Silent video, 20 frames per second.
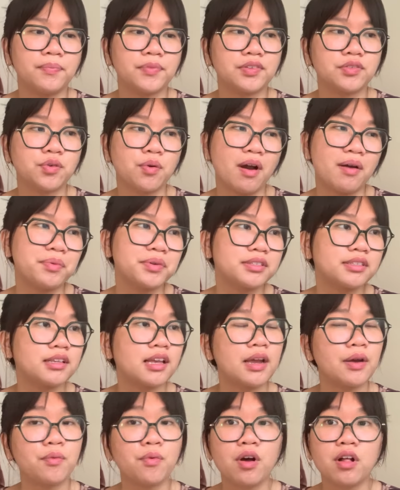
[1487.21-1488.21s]
So I was
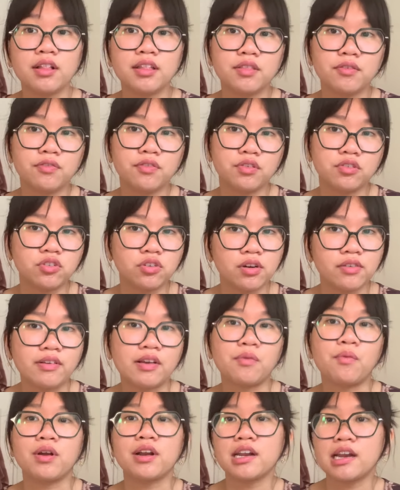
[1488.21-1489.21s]
well, in the future, if
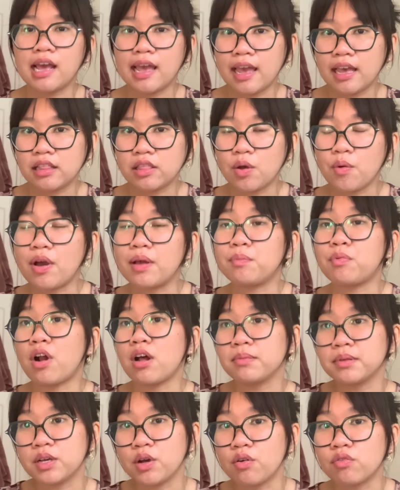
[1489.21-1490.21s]
I wanted a halo, I'd
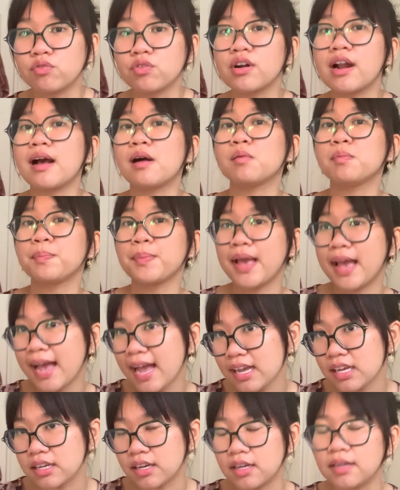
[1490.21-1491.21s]
probably go for
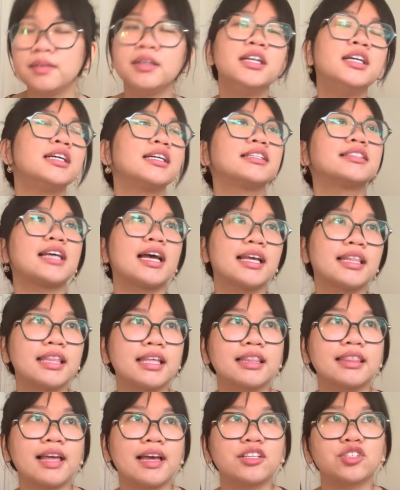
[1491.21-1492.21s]
alpaca, because I
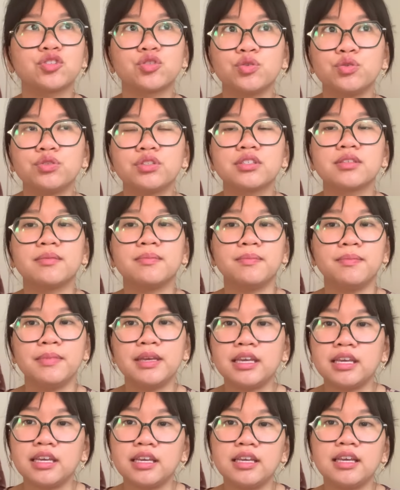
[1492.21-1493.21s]
think that suits
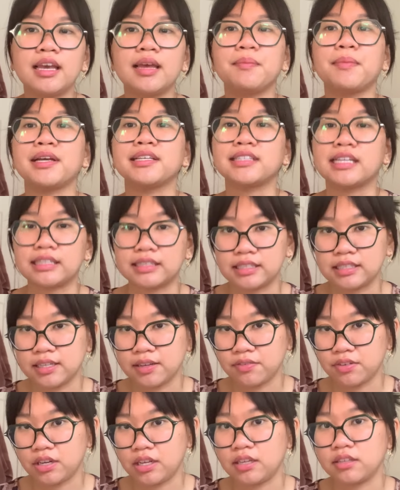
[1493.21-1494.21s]
me and my
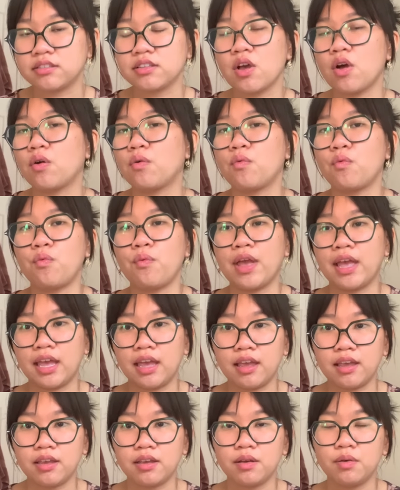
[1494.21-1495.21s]
sensitivities
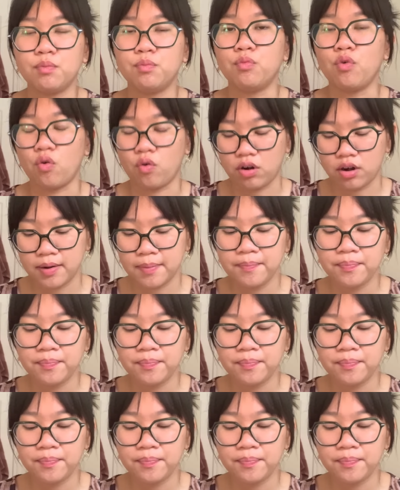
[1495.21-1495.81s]
way more.